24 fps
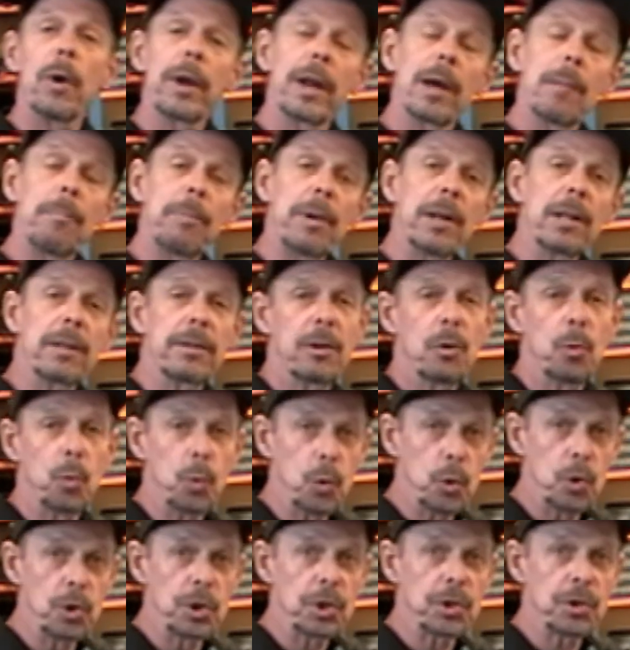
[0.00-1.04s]
I built the
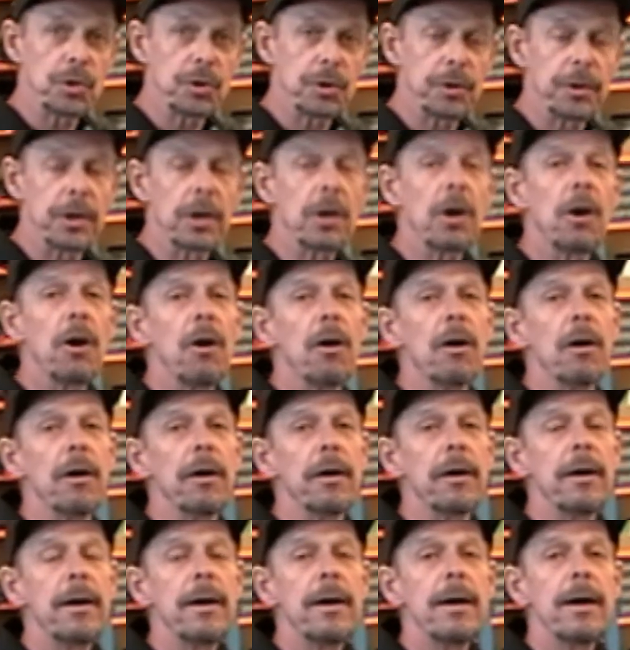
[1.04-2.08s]
Worcester, the
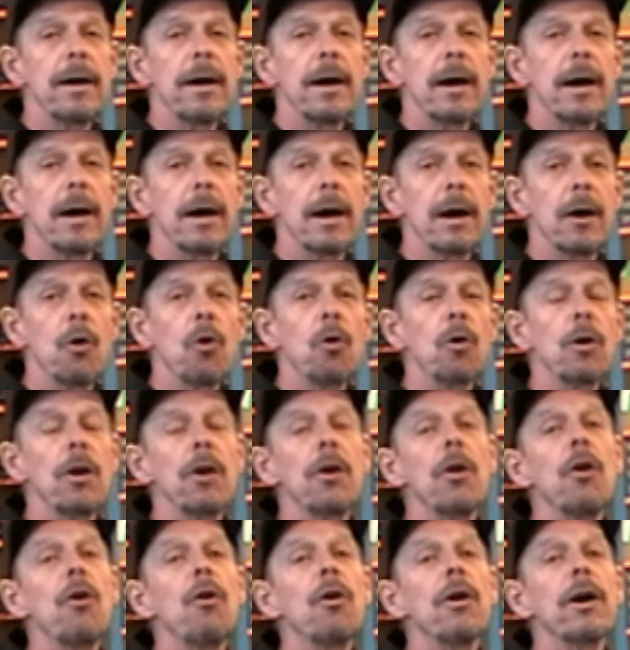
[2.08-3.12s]
car, all
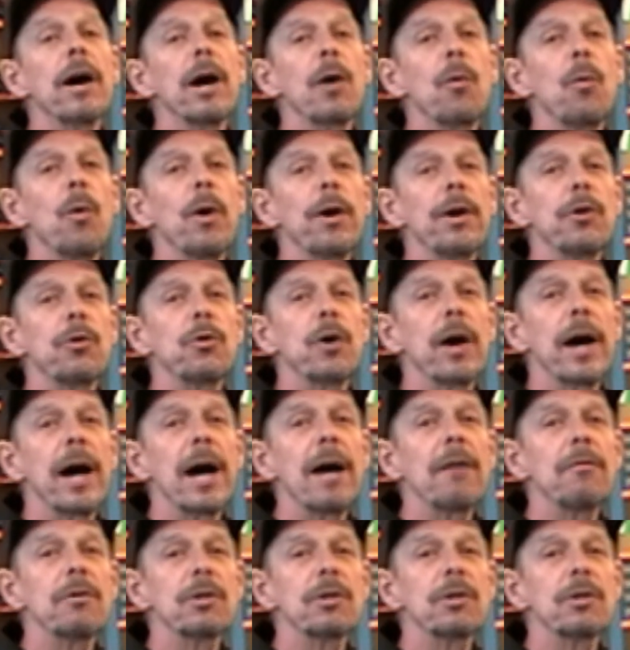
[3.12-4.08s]
along I wanted to have a